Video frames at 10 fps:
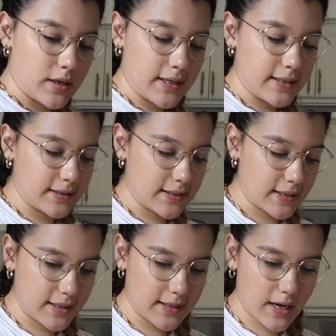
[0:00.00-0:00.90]
And
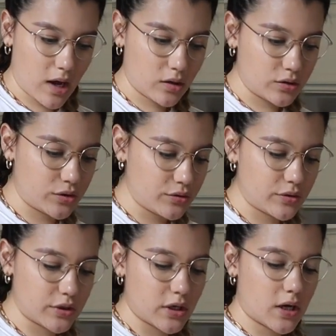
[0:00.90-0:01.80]
then I'll do
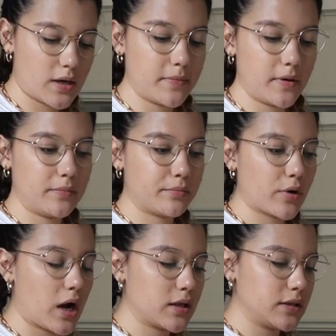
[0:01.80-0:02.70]
some
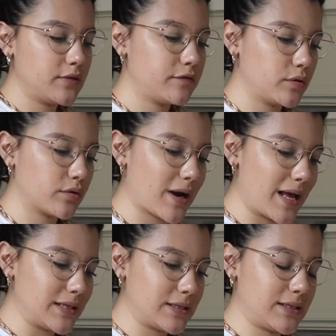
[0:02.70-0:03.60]
broccoli
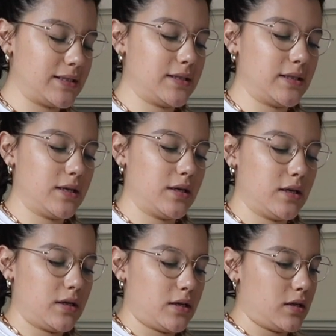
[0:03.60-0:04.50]
florets.
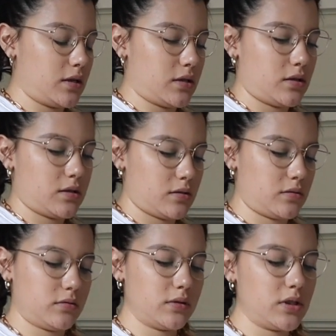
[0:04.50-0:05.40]

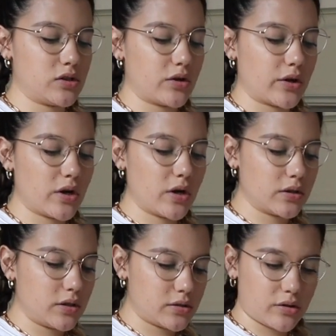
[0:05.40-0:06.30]
These aren't
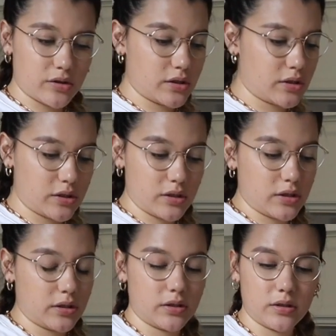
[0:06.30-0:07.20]
cooked, these are
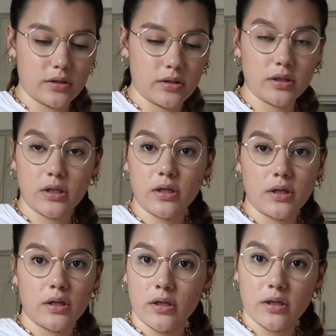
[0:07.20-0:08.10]
just
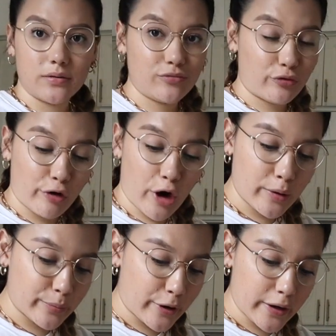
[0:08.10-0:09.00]

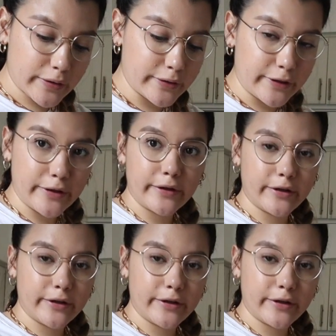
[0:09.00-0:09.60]
raw broccoli.